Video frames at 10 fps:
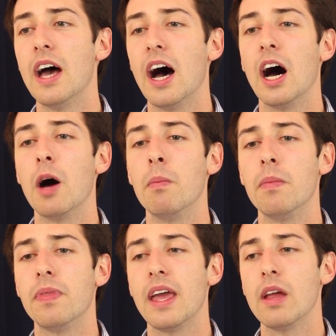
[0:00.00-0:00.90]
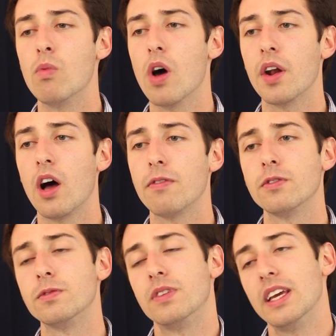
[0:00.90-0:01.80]
They run off
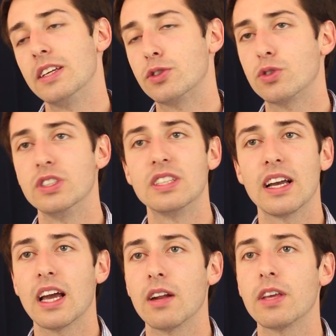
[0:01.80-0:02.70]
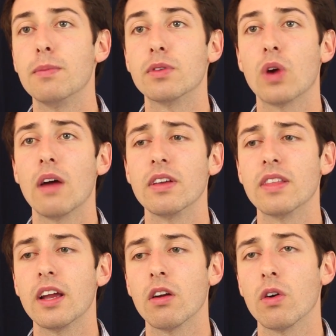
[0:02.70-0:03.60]
of the industries that kind of keep it thriving
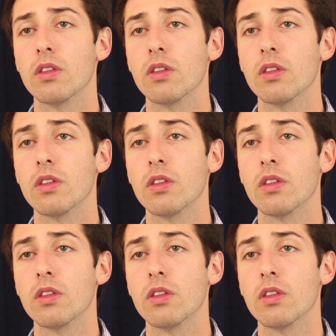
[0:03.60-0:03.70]
there,